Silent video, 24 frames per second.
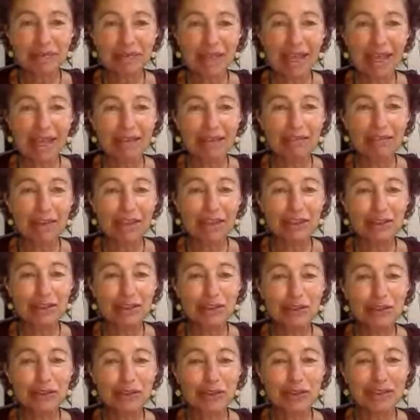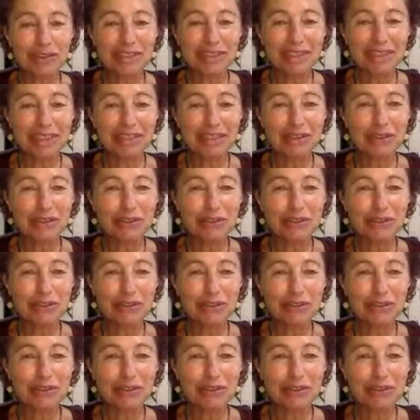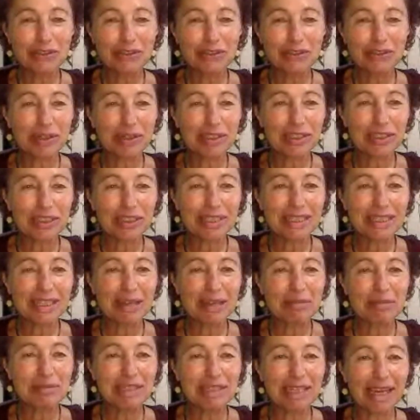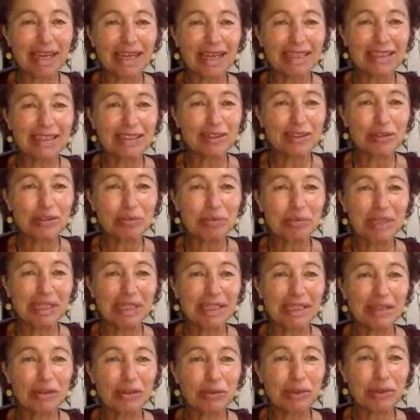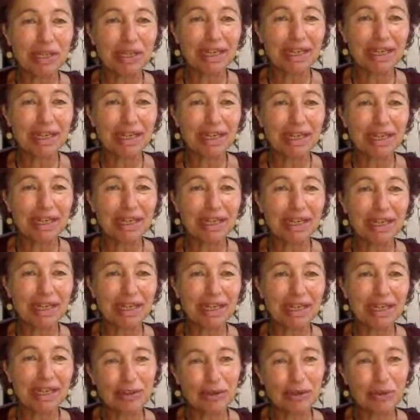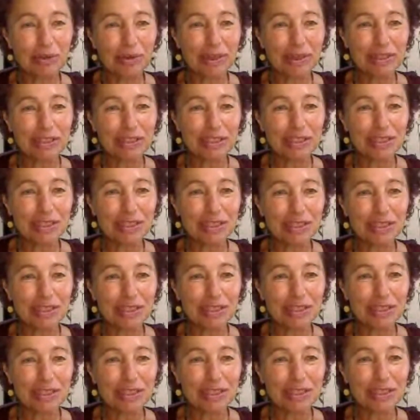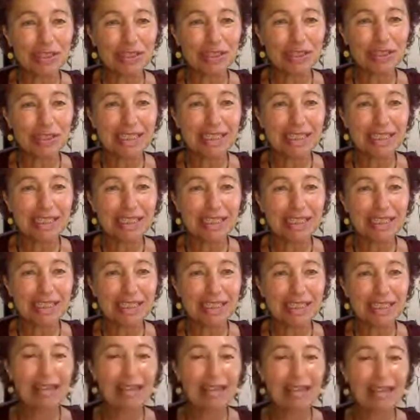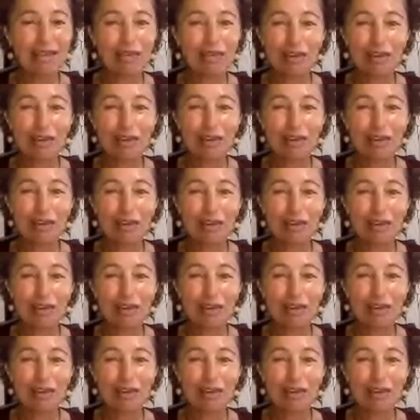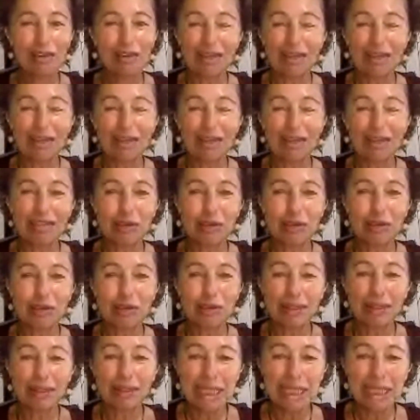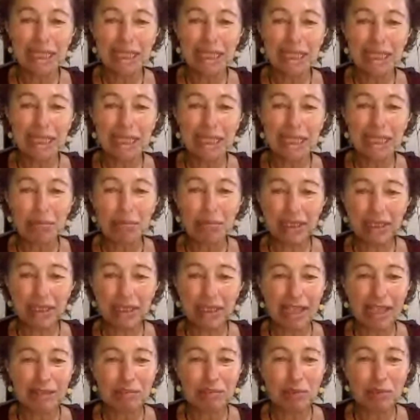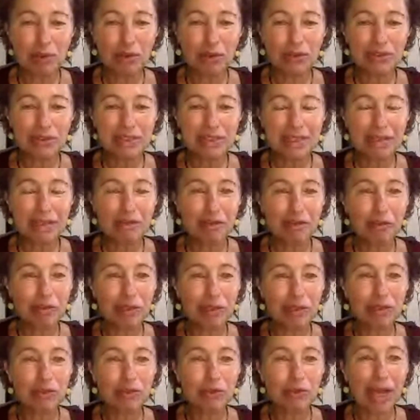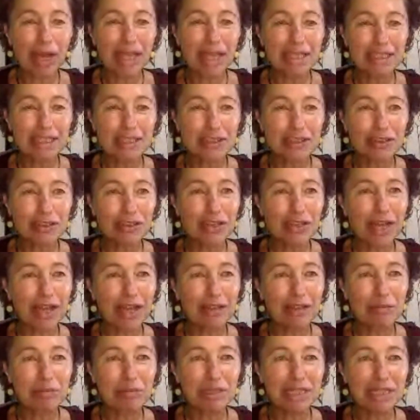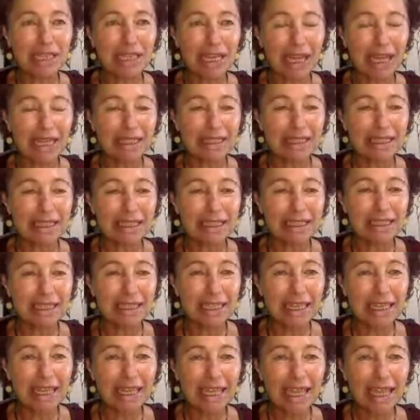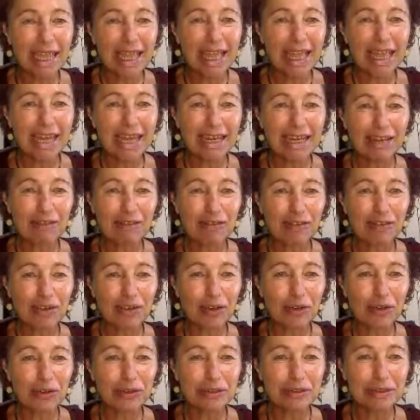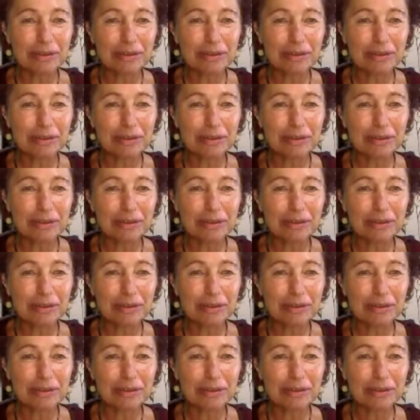I invite you to continue to send your questions. I'm delighted to be here weekly and answer your questions. And if there's anything you'd like to type now in the chat box for me to answer, I'd be delighted. And if not,